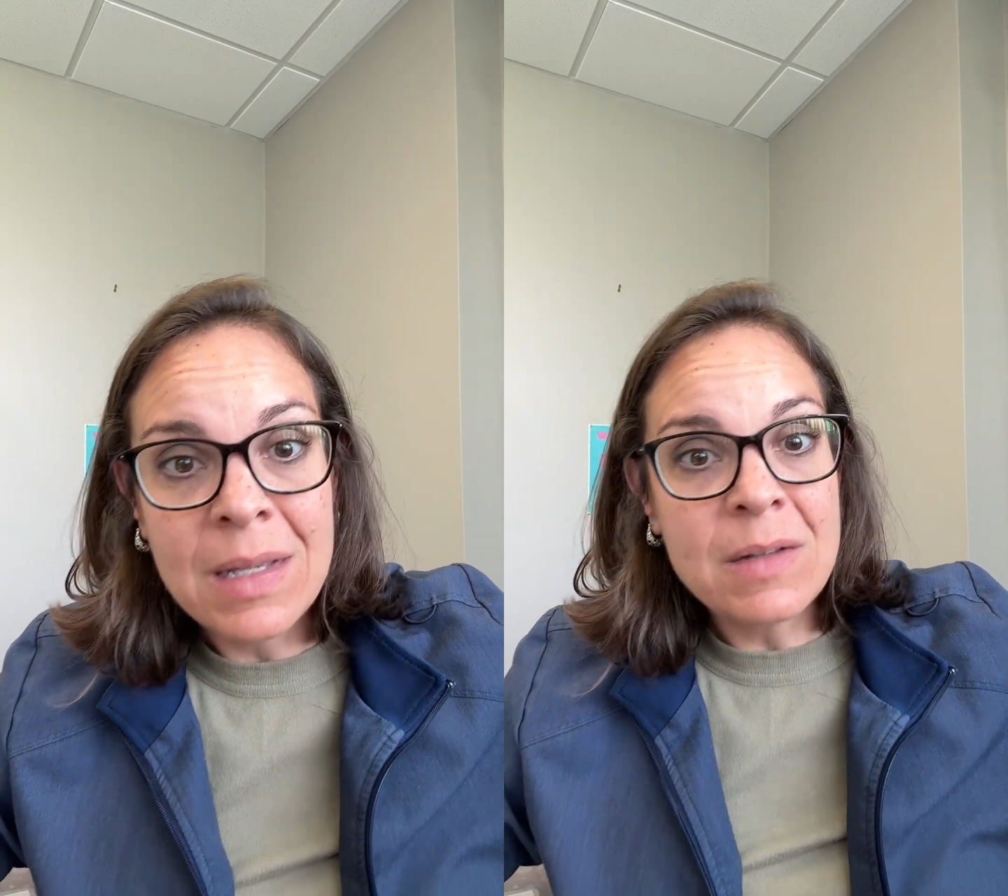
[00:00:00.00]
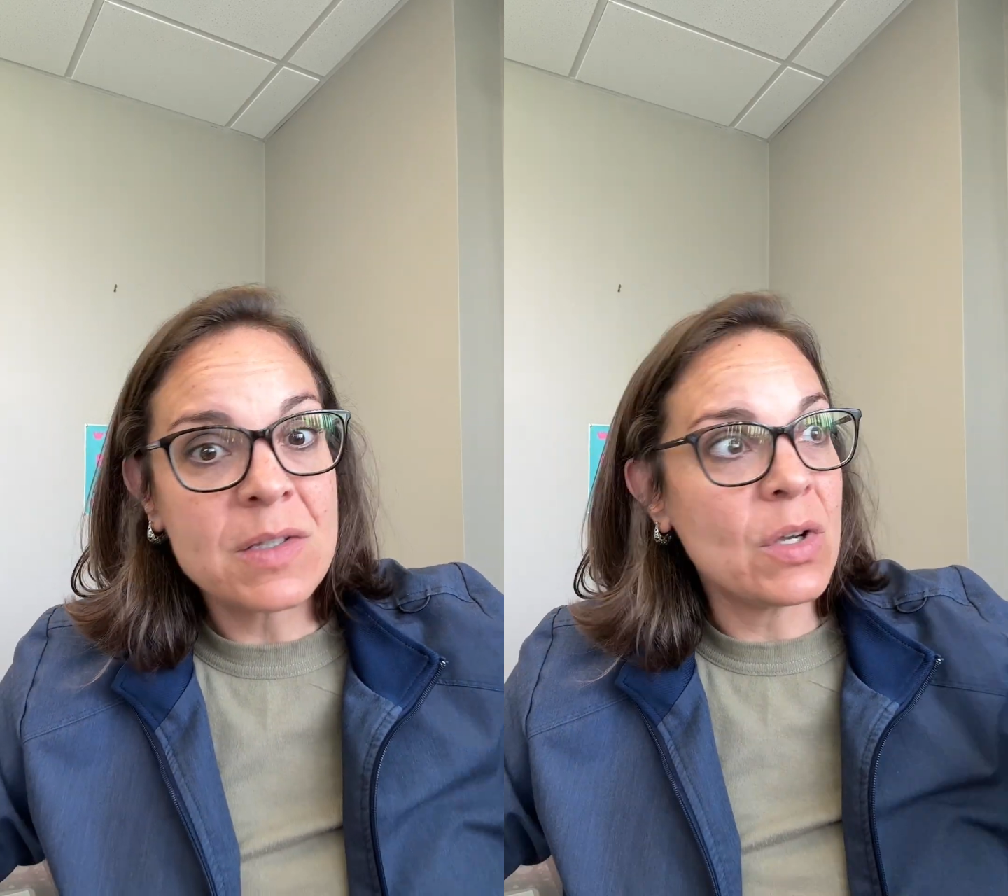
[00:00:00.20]

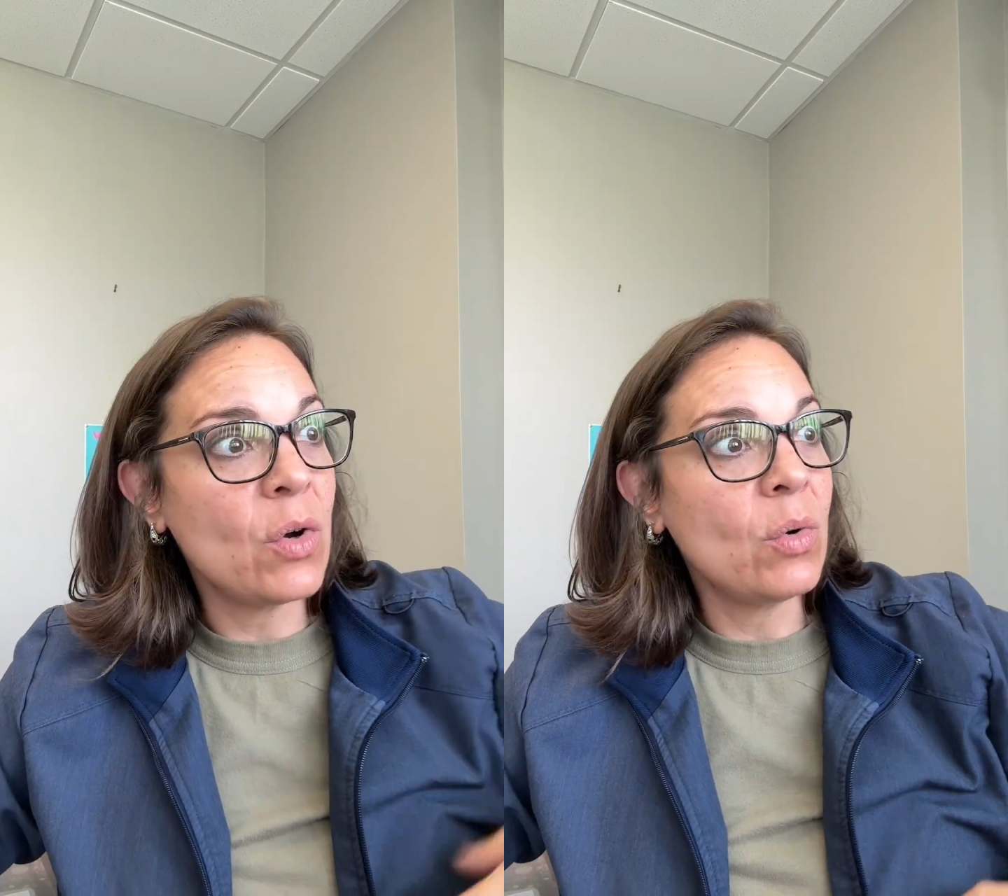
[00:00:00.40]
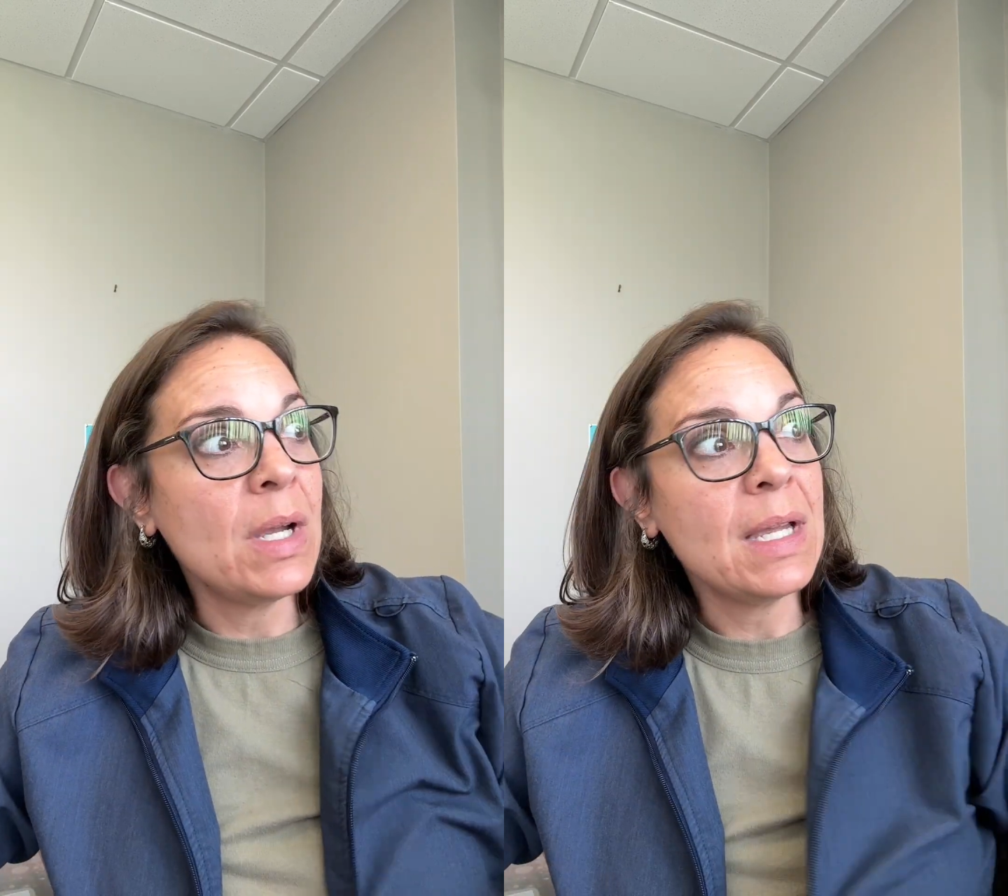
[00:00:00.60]

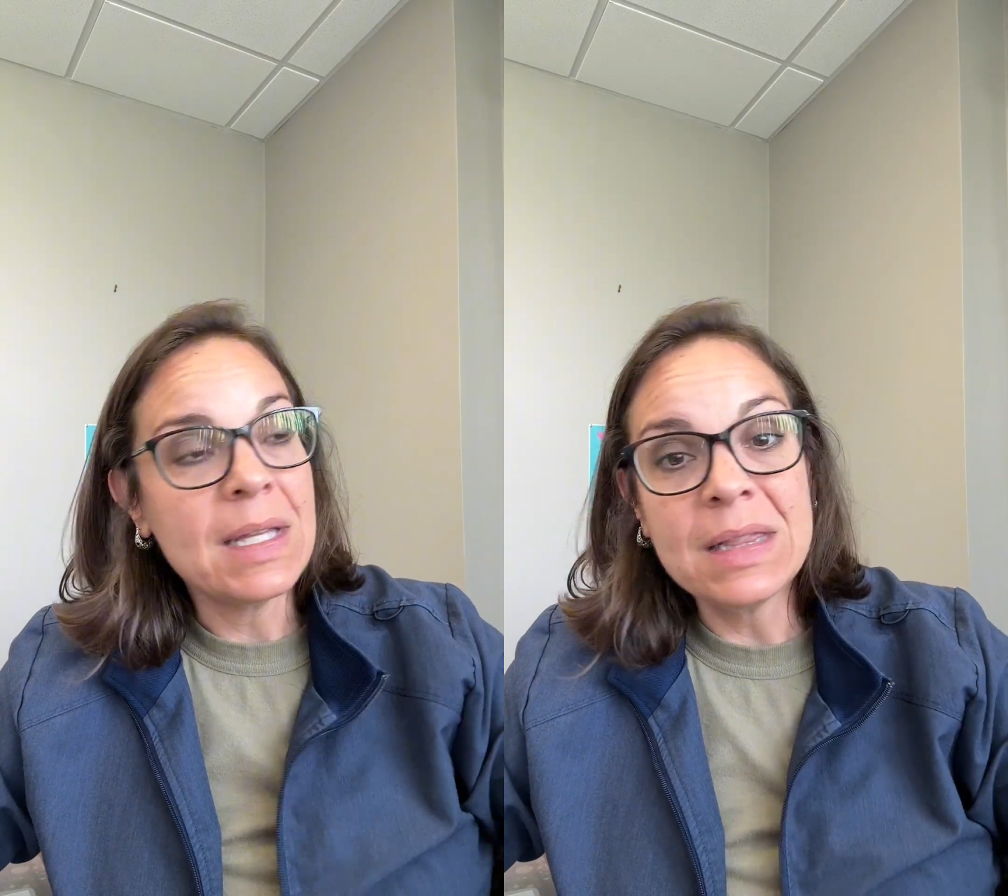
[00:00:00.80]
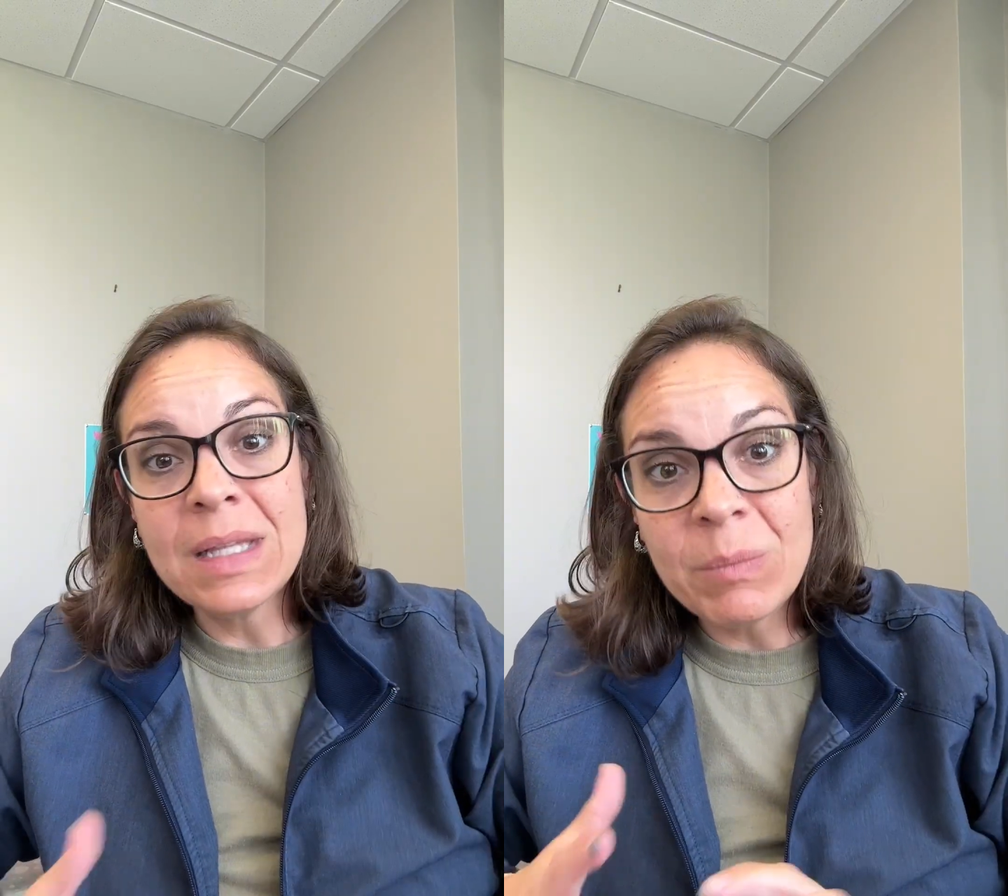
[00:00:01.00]
So
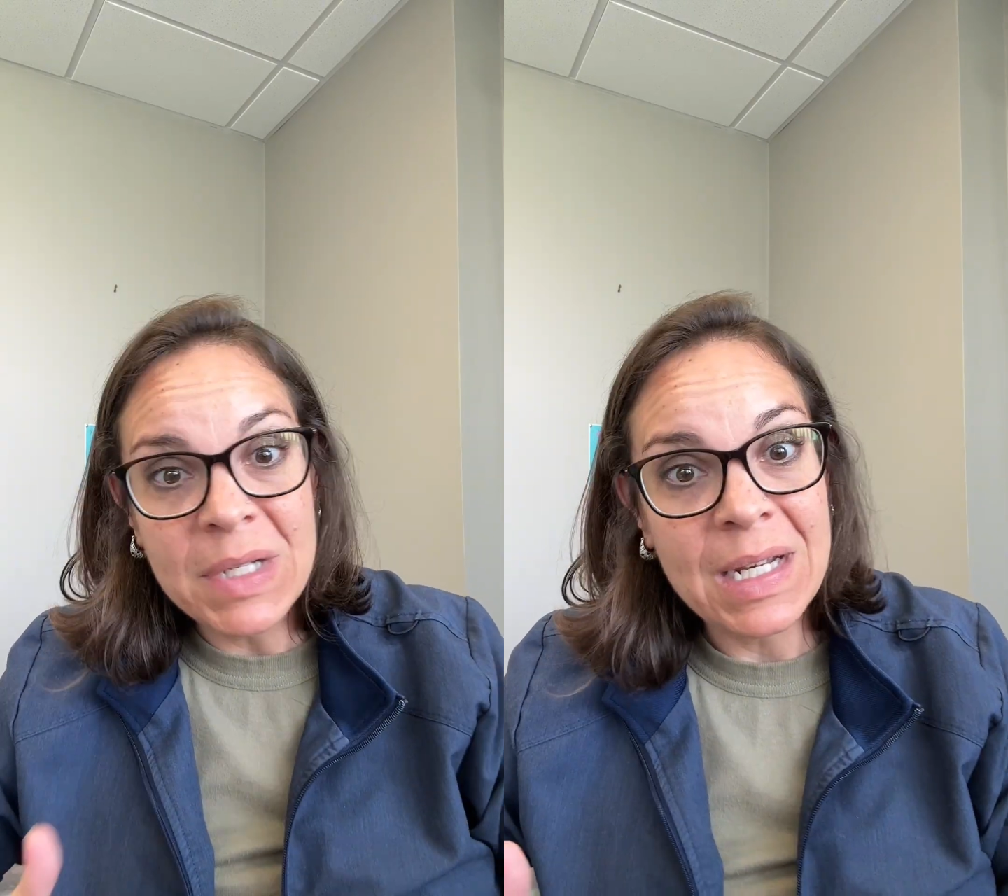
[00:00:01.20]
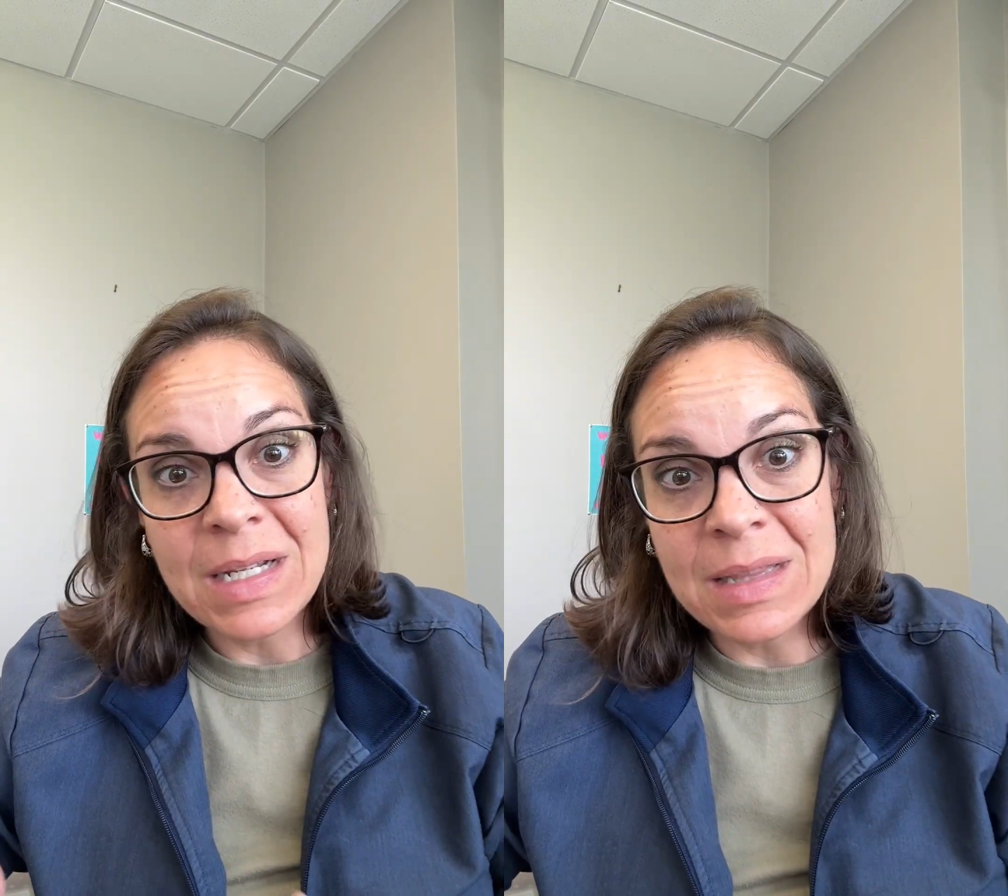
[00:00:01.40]
eliminating